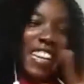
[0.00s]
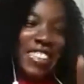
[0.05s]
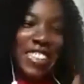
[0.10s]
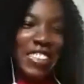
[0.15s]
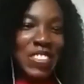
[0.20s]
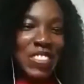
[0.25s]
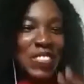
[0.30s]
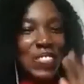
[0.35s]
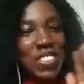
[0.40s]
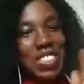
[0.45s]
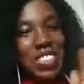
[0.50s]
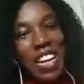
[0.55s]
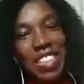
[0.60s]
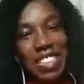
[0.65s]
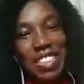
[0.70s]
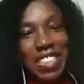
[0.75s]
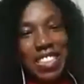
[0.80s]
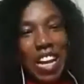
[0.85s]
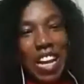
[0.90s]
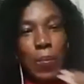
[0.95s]
and but that
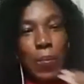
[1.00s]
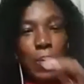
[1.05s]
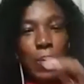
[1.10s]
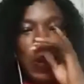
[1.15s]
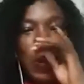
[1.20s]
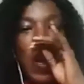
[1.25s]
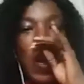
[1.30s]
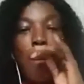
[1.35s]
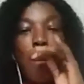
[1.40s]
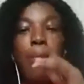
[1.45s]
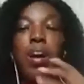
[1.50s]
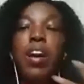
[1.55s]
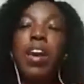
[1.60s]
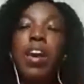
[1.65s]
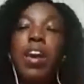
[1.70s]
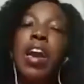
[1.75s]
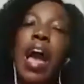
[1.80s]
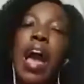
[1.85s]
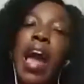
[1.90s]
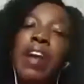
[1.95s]
didn't happen. But
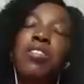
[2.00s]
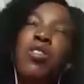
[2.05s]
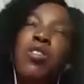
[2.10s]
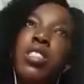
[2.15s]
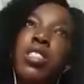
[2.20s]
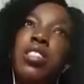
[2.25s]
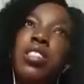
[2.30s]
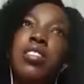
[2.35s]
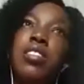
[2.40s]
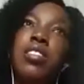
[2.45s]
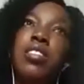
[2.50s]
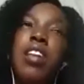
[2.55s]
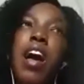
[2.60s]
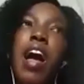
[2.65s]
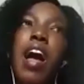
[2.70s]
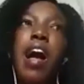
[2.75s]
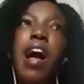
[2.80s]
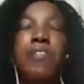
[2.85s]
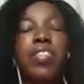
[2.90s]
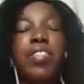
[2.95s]
I noticed
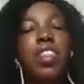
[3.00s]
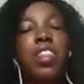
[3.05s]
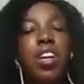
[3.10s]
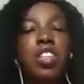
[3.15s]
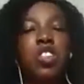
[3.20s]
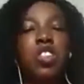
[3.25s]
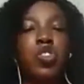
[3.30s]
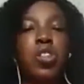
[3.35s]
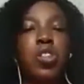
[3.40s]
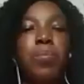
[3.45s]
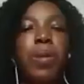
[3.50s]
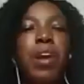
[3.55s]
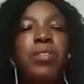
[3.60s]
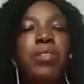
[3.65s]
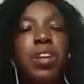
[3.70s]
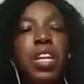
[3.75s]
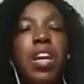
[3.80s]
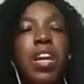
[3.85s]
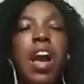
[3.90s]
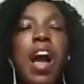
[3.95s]
that after that trip, I
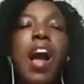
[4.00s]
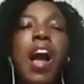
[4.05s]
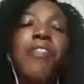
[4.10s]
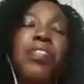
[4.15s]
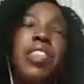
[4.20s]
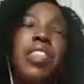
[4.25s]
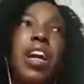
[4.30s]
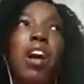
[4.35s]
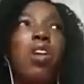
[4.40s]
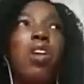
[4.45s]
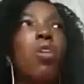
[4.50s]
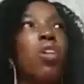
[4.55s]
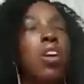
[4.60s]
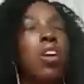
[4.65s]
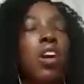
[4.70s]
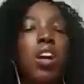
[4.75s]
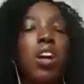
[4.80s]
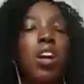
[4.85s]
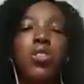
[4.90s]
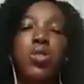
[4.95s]
really had that
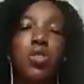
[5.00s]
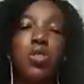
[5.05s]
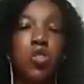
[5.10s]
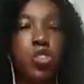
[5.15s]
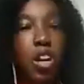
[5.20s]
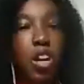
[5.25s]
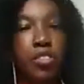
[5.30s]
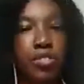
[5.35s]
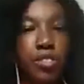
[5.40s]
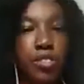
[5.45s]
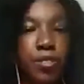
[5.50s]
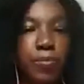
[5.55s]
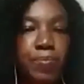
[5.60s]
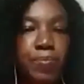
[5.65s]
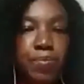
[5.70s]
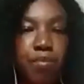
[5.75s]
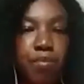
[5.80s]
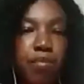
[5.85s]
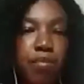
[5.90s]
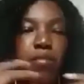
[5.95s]
hunger to travel.
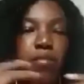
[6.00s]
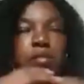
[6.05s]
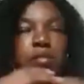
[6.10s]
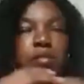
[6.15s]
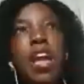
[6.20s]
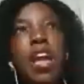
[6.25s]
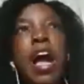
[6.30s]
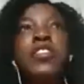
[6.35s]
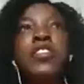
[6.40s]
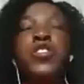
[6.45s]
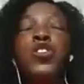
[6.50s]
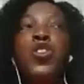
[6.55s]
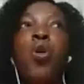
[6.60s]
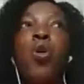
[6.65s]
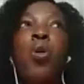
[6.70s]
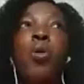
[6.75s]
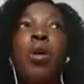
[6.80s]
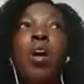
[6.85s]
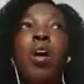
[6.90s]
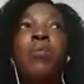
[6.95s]
And
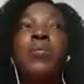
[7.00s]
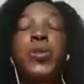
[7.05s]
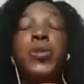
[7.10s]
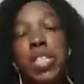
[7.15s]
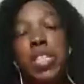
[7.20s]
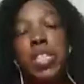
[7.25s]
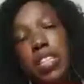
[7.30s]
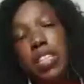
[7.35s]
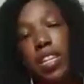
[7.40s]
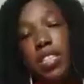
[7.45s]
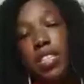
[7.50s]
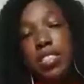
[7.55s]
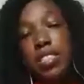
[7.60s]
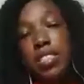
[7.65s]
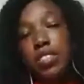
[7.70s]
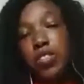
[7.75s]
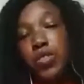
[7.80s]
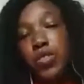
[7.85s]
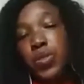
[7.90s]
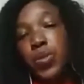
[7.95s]
so
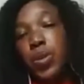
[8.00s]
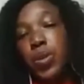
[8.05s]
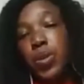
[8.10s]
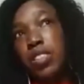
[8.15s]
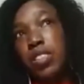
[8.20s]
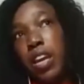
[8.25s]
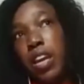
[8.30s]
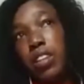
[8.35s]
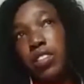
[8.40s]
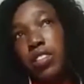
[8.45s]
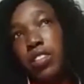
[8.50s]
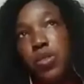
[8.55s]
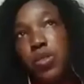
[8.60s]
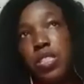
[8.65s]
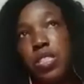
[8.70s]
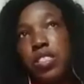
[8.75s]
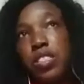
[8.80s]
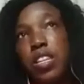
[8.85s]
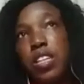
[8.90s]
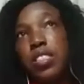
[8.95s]
2019, towards the end of
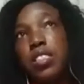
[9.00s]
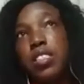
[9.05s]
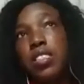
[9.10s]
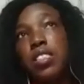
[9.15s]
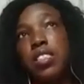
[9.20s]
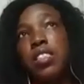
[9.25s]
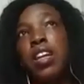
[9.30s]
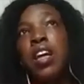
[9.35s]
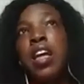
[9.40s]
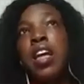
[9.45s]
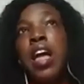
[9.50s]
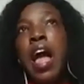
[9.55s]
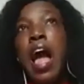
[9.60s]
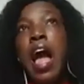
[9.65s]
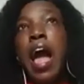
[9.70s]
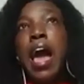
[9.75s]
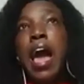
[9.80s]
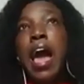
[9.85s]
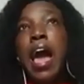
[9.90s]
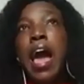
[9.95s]
2019,
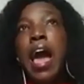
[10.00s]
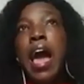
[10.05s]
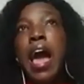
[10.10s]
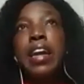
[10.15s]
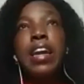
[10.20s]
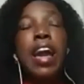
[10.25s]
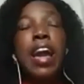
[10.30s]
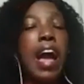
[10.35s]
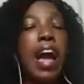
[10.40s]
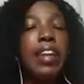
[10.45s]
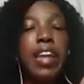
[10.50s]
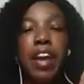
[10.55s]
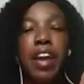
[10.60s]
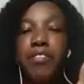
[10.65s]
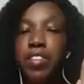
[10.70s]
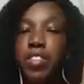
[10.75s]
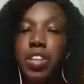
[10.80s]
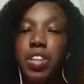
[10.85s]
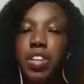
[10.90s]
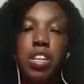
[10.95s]
I had
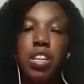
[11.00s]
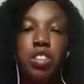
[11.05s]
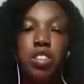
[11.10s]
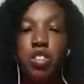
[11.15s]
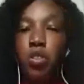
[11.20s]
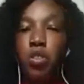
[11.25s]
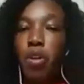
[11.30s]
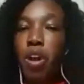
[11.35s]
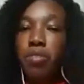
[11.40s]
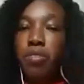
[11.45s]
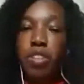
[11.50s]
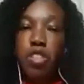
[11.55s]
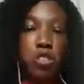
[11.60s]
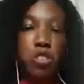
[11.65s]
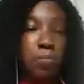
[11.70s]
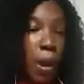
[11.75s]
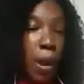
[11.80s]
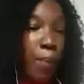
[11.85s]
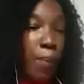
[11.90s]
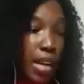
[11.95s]
everything, I renewed
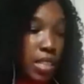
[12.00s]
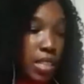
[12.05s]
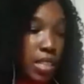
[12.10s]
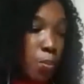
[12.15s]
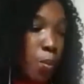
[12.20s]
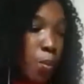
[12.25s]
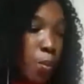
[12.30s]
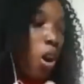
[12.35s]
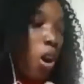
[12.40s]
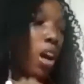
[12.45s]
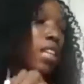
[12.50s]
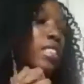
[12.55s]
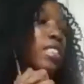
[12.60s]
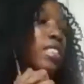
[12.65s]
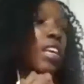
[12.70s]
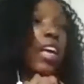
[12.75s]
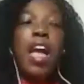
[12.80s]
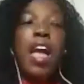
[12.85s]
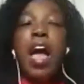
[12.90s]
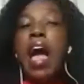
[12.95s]
my passport,
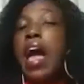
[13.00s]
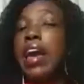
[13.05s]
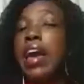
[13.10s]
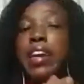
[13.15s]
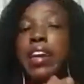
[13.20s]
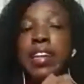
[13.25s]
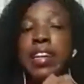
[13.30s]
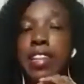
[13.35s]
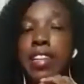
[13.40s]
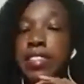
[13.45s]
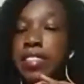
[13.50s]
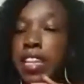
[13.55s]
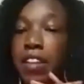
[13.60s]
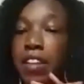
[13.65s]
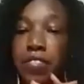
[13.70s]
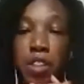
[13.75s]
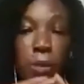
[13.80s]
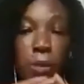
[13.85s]
I saved up